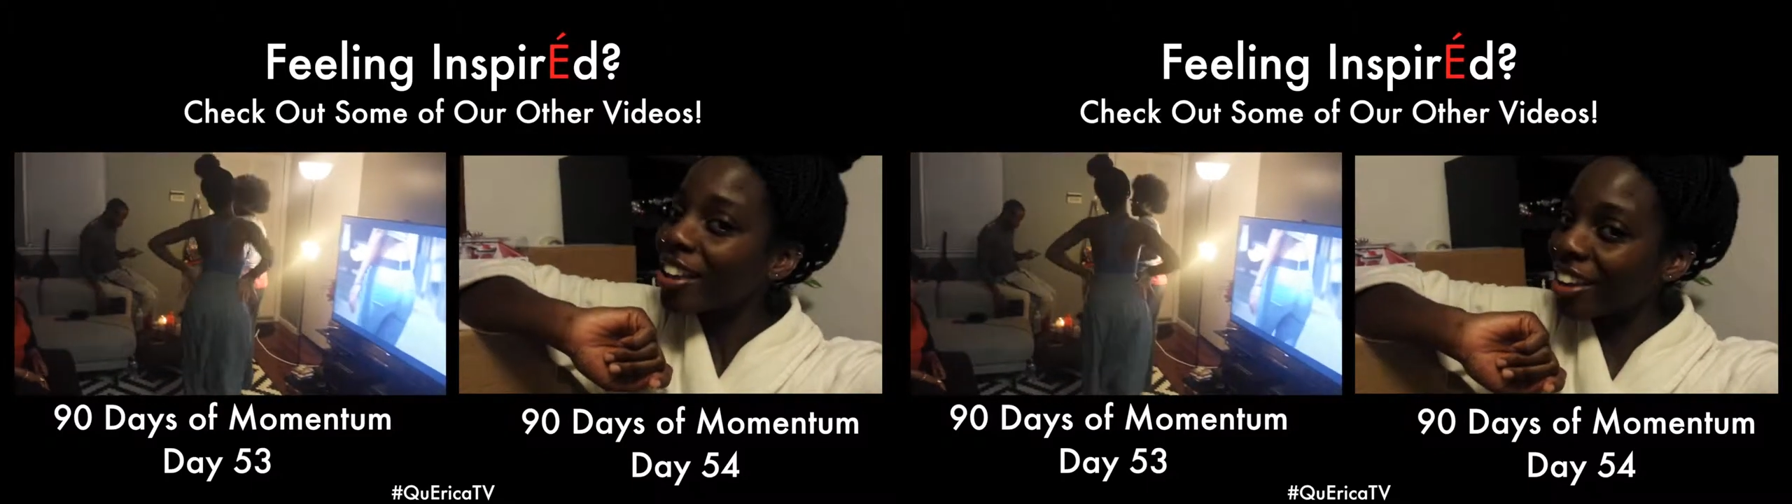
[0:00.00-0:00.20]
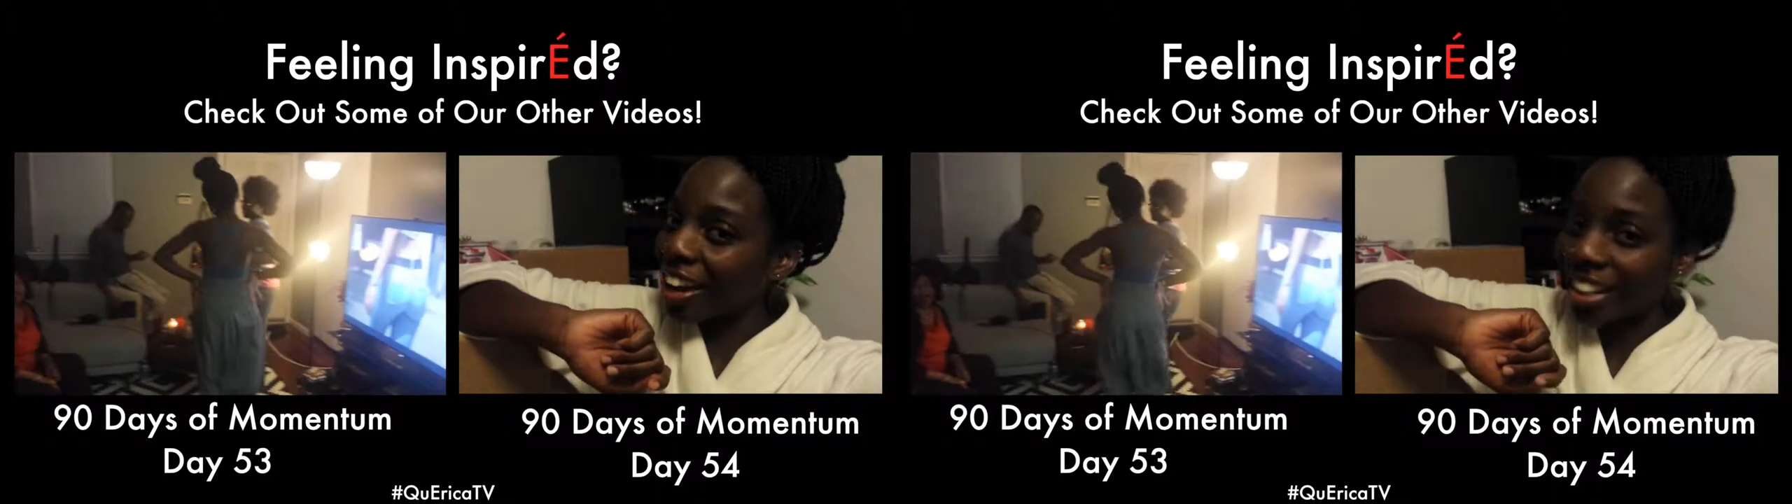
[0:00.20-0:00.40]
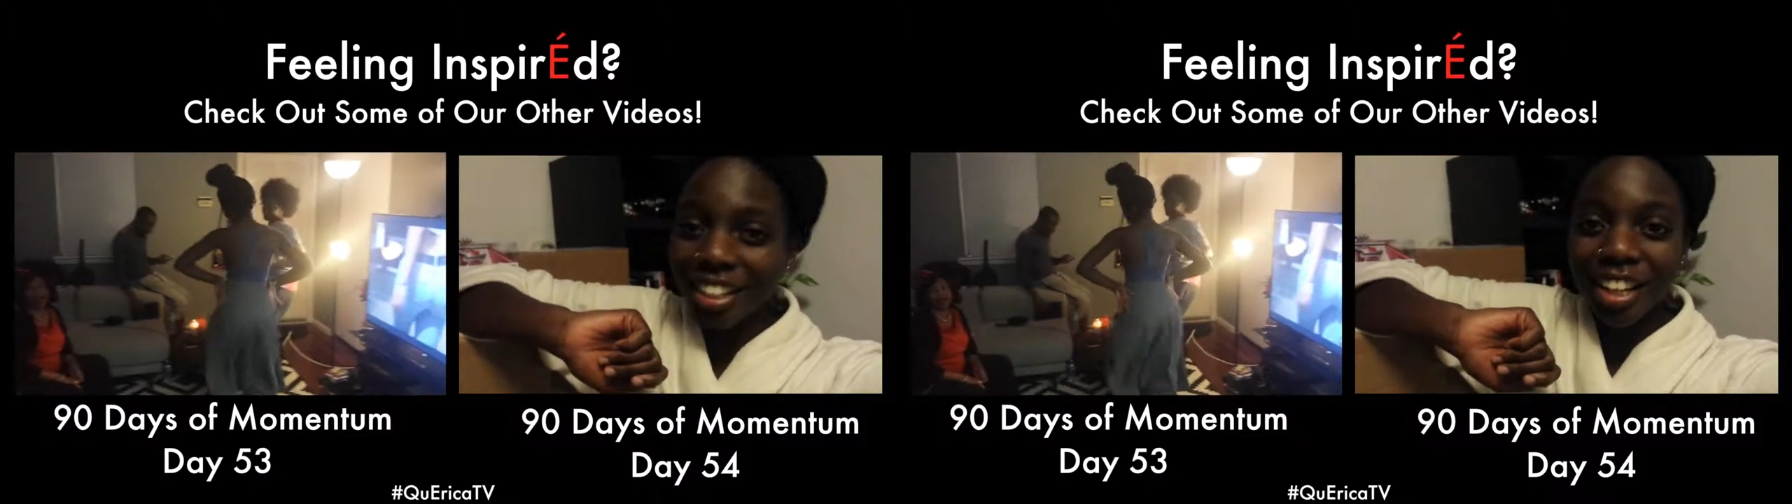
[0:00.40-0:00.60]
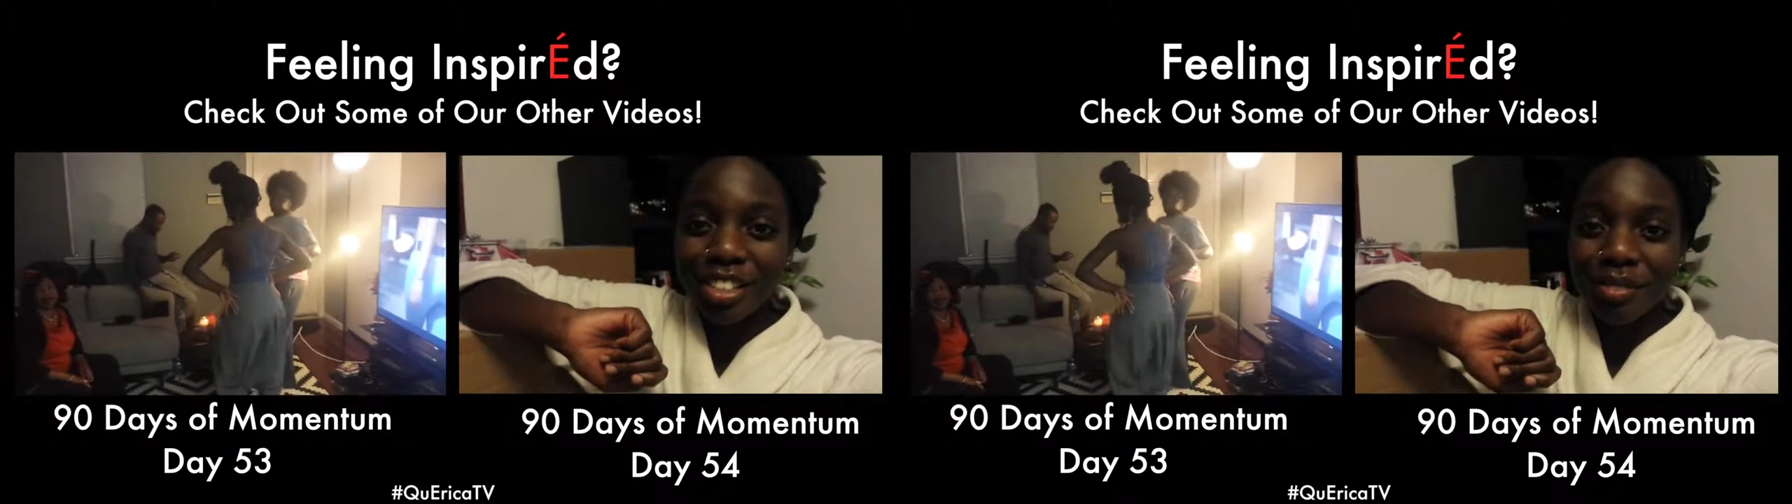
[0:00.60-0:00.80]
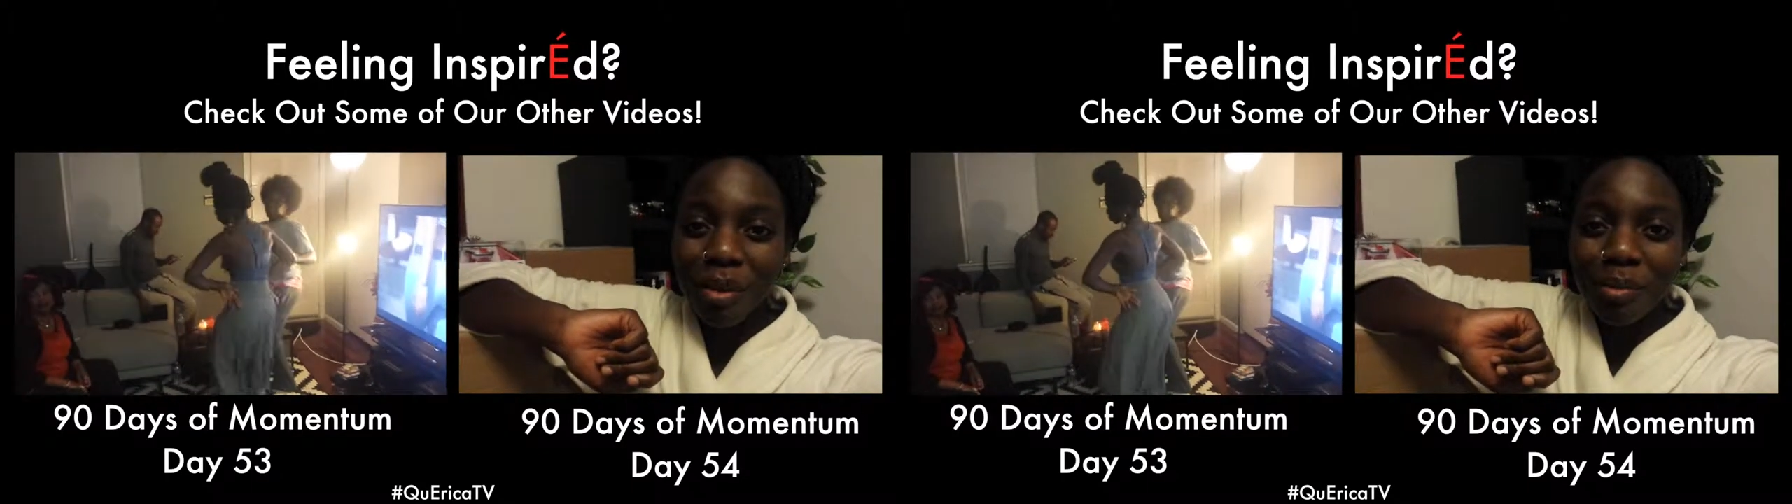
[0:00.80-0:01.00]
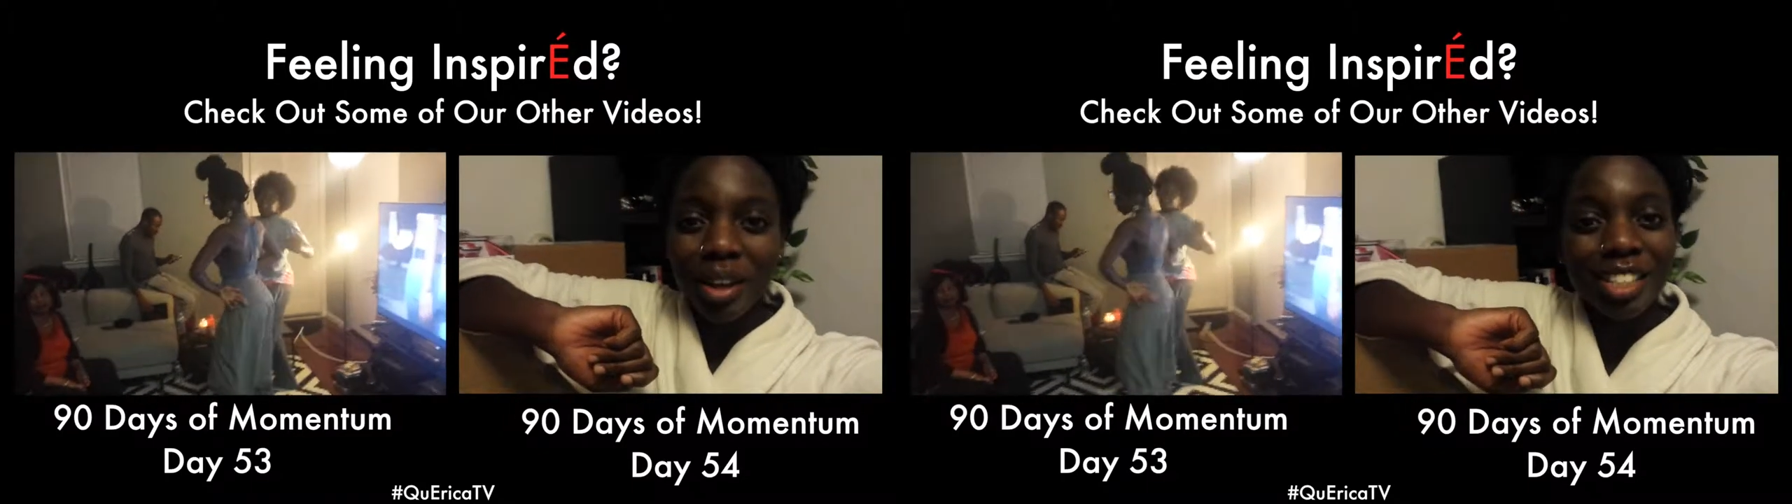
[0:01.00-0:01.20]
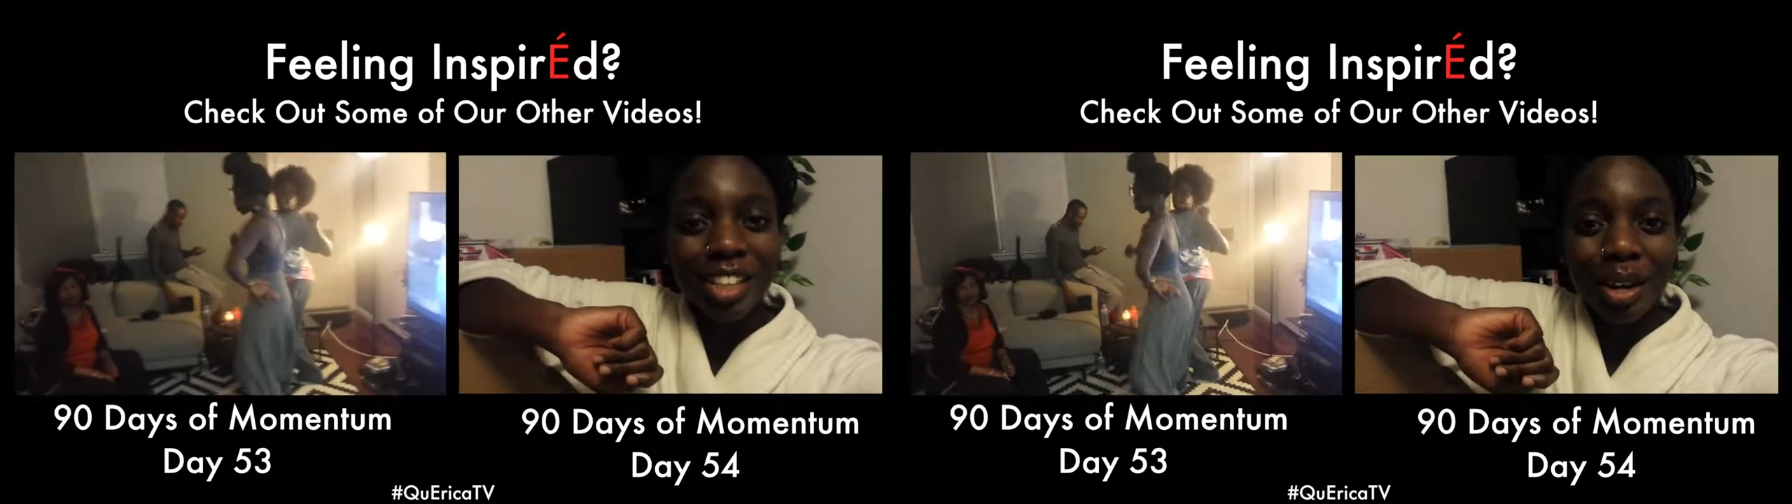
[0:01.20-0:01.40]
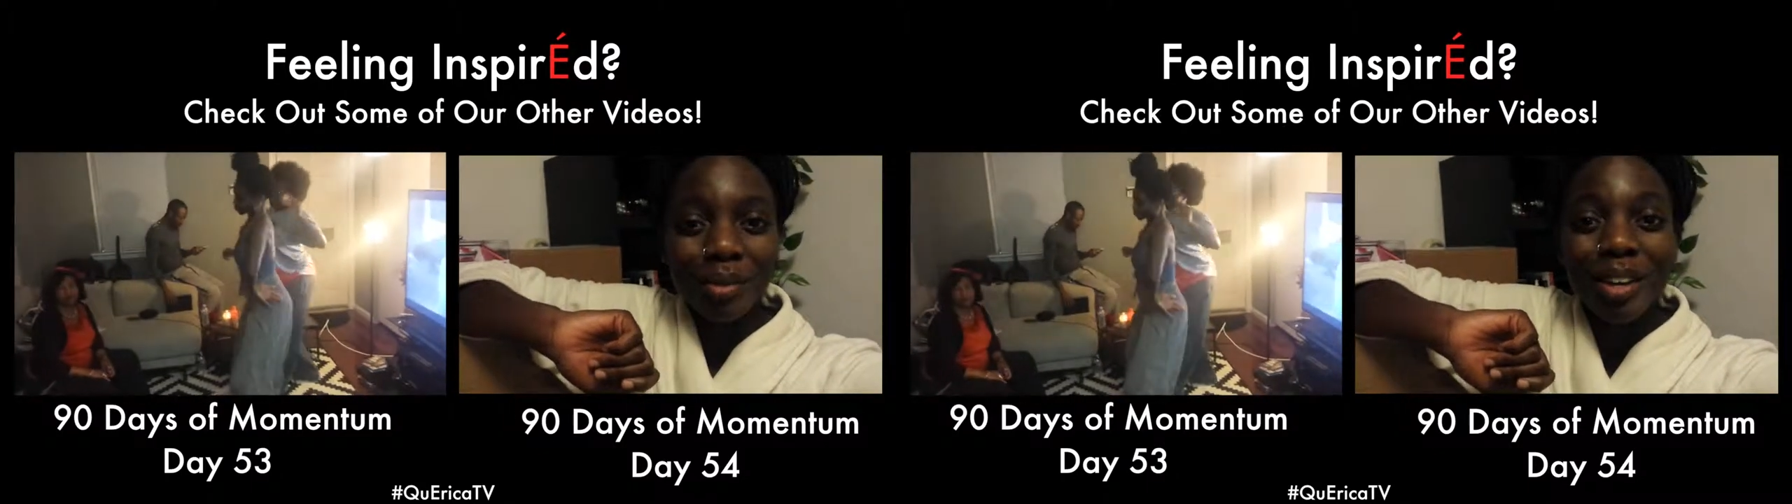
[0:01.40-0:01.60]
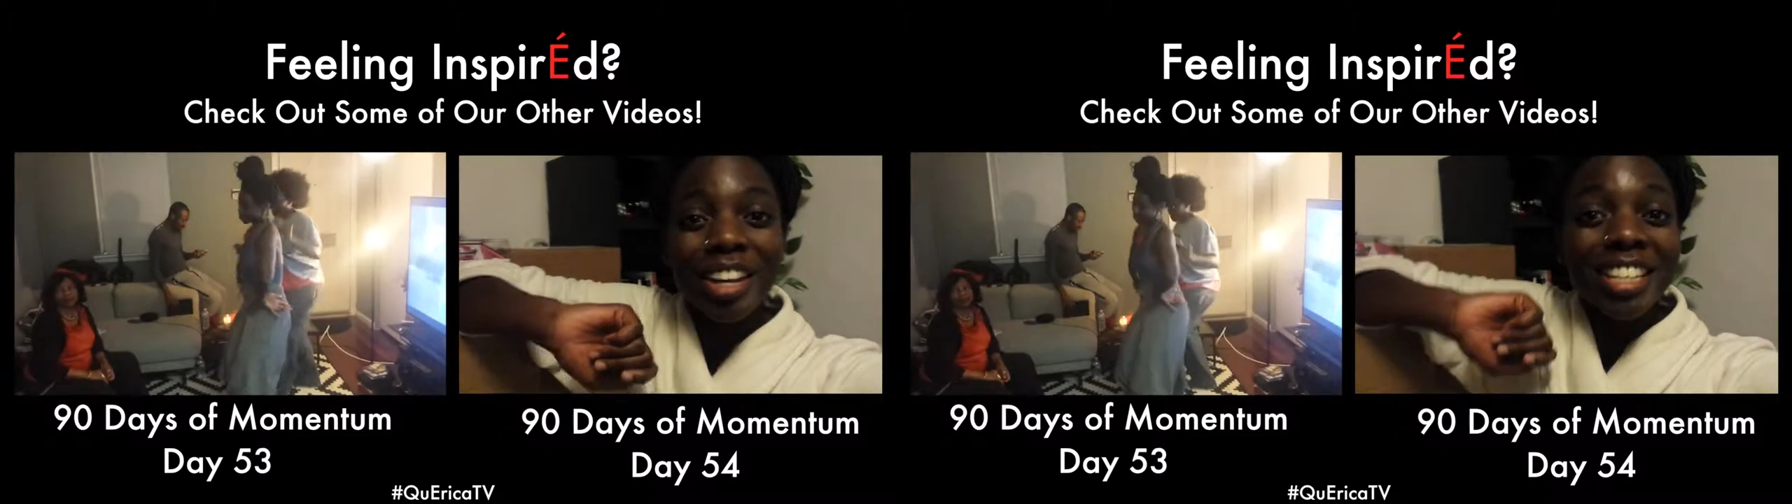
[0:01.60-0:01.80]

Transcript: 90 days of momentum.